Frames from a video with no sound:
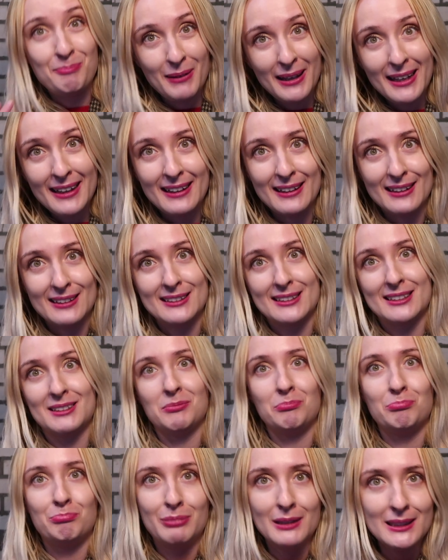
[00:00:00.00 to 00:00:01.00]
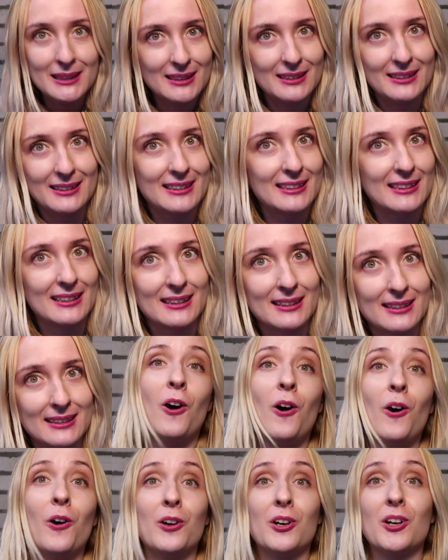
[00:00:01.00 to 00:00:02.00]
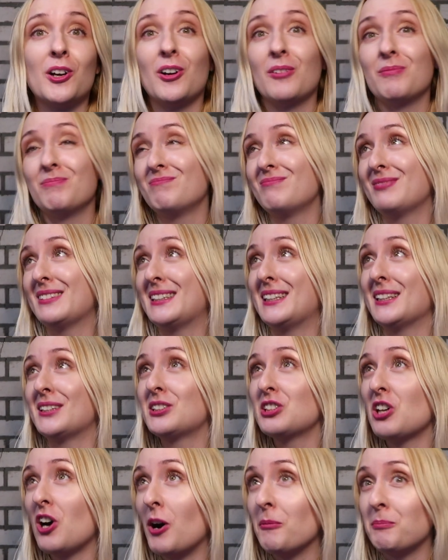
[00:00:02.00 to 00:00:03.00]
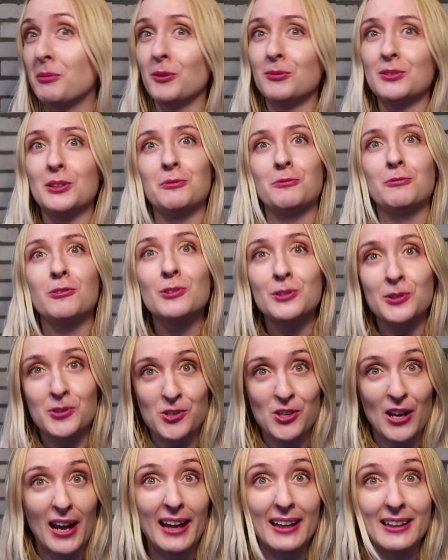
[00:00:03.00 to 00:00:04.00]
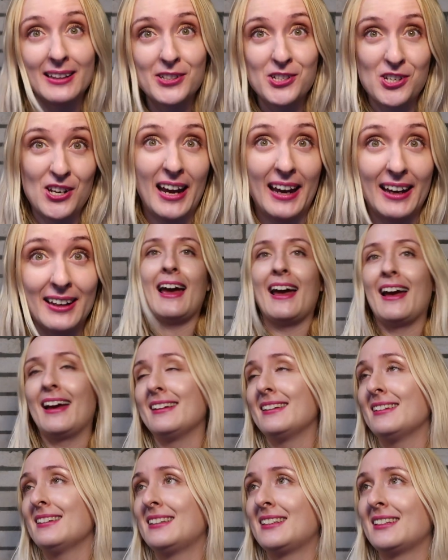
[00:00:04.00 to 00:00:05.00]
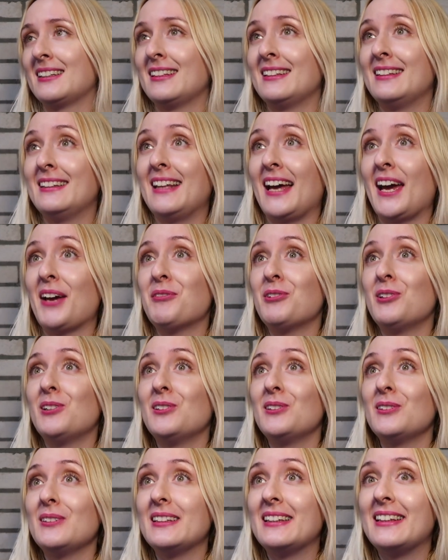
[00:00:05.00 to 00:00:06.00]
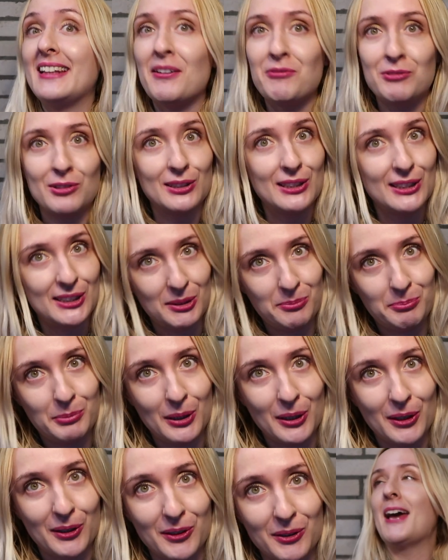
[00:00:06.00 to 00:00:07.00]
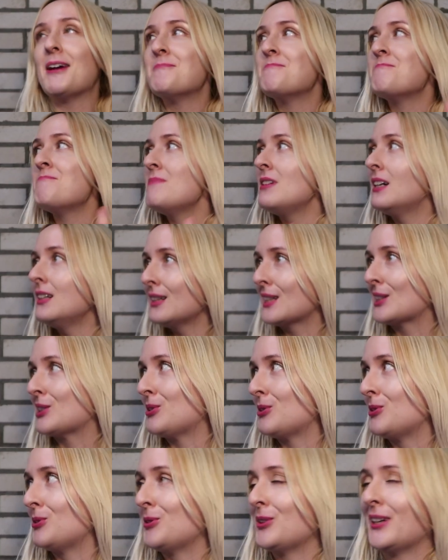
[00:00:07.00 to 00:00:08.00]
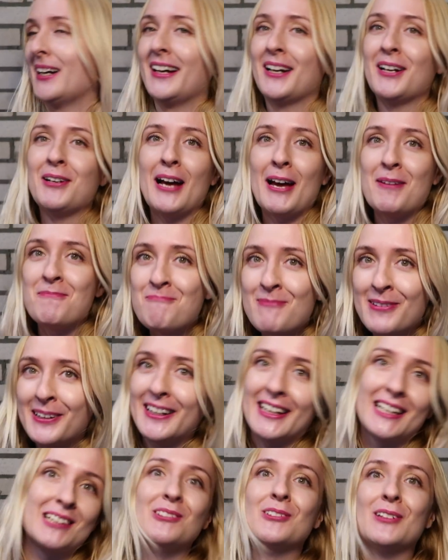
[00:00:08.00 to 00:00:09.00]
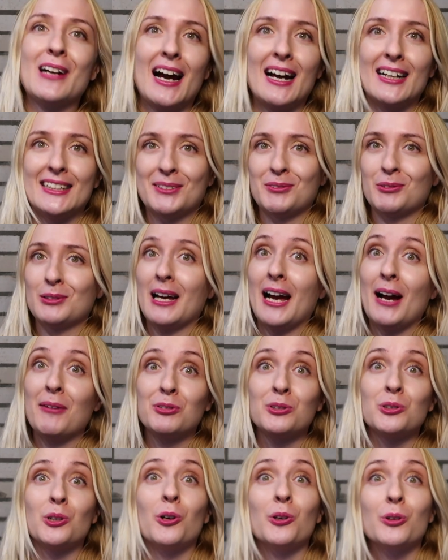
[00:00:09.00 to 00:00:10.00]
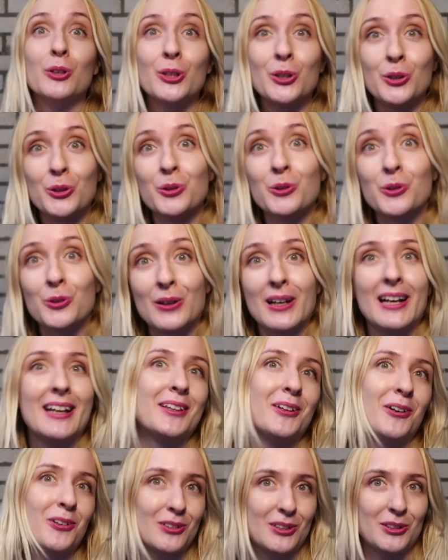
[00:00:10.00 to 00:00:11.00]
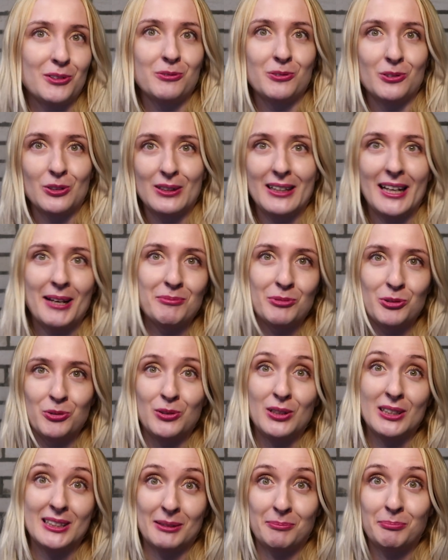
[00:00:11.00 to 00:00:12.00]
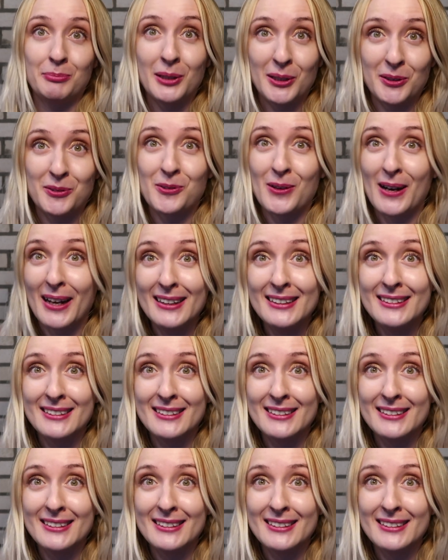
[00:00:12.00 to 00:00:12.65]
biggest businesses or the top of the food chain, and they will never disappear. A miracle guys, would have to occur in order for them to disappear, right?